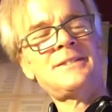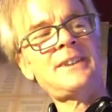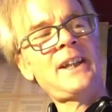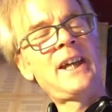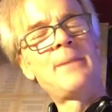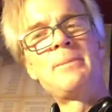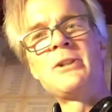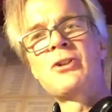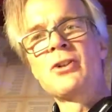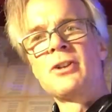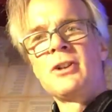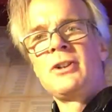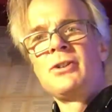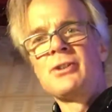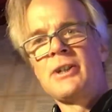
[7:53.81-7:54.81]
And be sure to
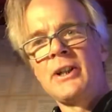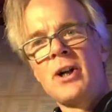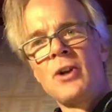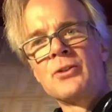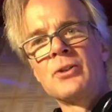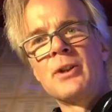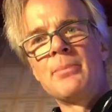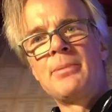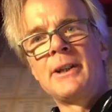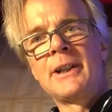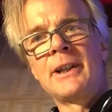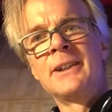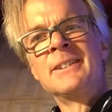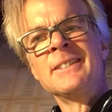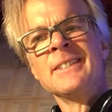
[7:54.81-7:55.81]
use the alternate
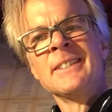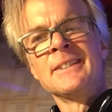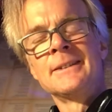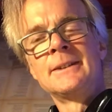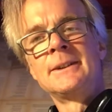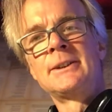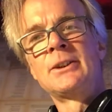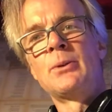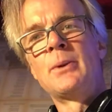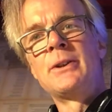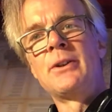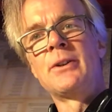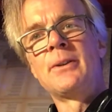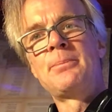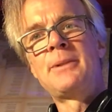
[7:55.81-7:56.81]
picking. So when
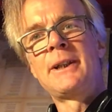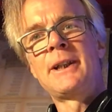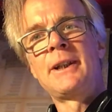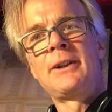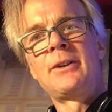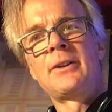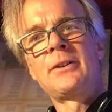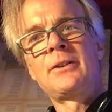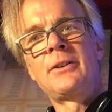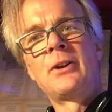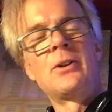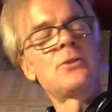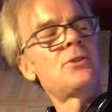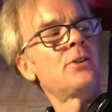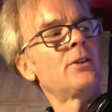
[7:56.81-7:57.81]
you're picking your
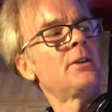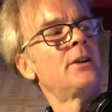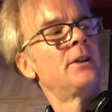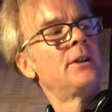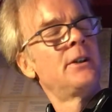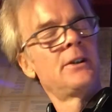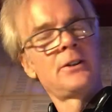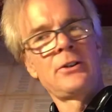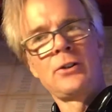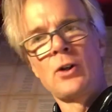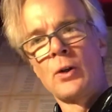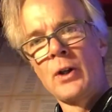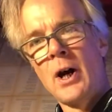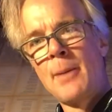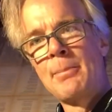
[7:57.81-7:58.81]
notes, you're
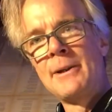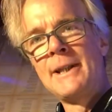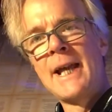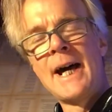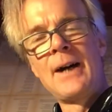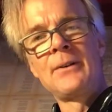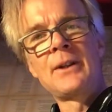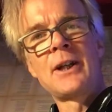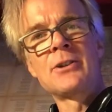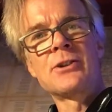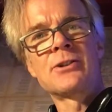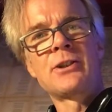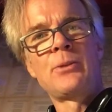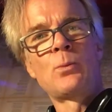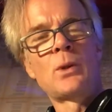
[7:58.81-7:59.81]
going up and down, not just
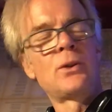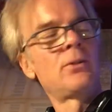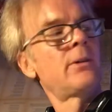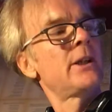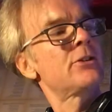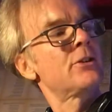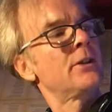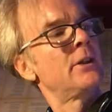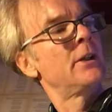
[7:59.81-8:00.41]
in one direction.